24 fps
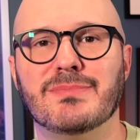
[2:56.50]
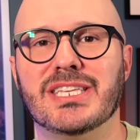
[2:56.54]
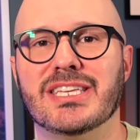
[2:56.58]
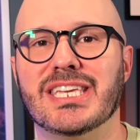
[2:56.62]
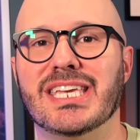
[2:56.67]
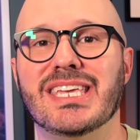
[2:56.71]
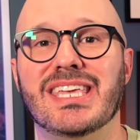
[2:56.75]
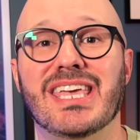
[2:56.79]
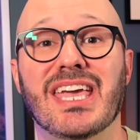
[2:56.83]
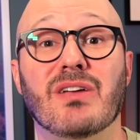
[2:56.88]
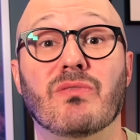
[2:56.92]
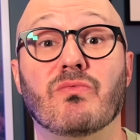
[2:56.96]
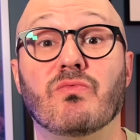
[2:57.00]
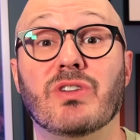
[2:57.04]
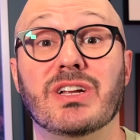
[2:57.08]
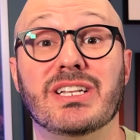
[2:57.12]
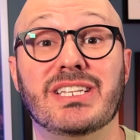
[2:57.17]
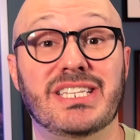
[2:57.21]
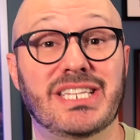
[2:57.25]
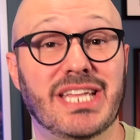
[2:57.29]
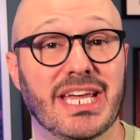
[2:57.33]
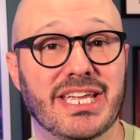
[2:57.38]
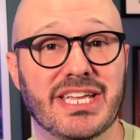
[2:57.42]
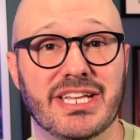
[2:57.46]
can get
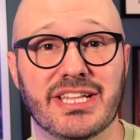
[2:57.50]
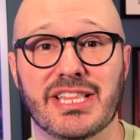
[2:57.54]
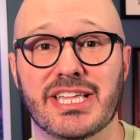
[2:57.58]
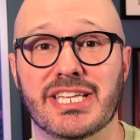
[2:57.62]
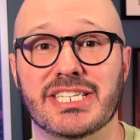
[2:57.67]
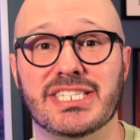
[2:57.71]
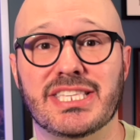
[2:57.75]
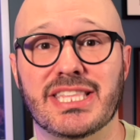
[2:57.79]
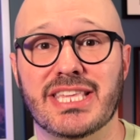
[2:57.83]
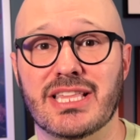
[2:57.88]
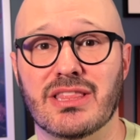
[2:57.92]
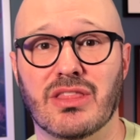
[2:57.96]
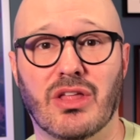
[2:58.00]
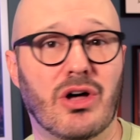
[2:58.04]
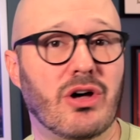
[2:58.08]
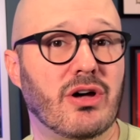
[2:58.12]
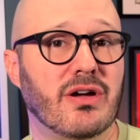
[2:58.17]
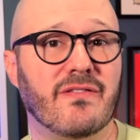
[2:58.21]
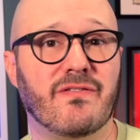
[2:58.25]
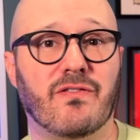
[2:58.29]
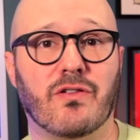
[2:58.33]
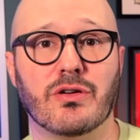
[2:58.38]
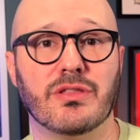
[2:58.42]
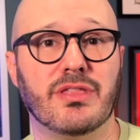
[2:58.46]
ridiculously long
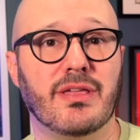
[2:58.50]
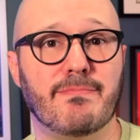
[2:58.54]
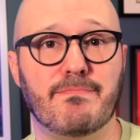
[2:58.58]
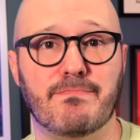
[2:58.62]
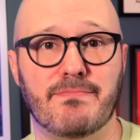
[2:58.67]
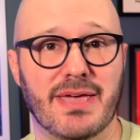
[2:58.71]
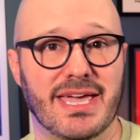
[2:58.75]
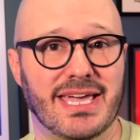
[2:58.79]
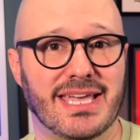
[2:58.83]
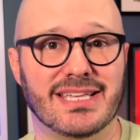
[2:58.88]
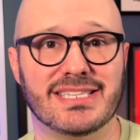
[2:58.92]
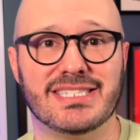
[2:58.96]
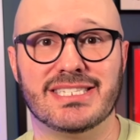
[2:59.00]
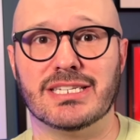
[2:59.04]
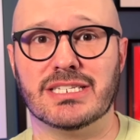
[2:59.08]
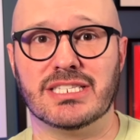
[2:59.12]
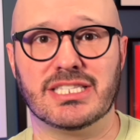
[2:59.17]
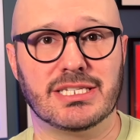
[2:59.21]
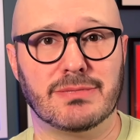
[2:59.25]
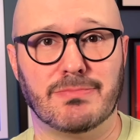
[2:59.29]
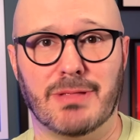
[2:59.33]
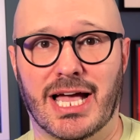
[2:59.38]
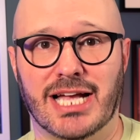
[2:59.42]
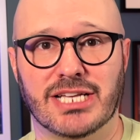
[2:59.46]
for the biggest and
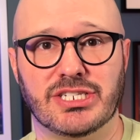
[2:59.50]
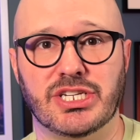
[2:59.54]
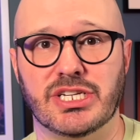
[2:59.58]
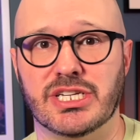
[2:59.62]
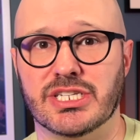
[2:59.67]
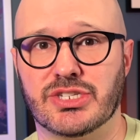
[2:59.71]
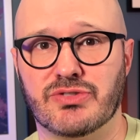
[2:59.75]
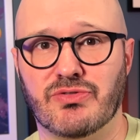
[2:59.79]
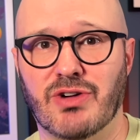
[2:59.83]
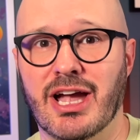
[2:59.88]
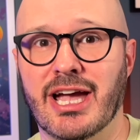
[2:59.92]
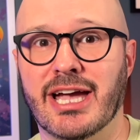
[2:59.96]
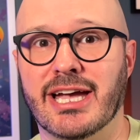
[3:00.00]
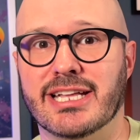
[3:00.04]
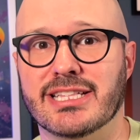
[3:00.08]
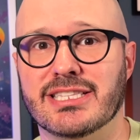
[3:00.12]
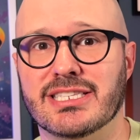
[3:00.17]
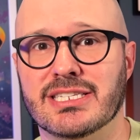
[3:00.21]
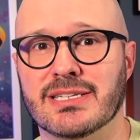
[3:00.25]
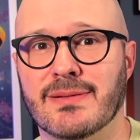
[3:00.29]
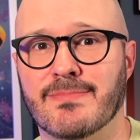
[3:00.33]
splashiest rides.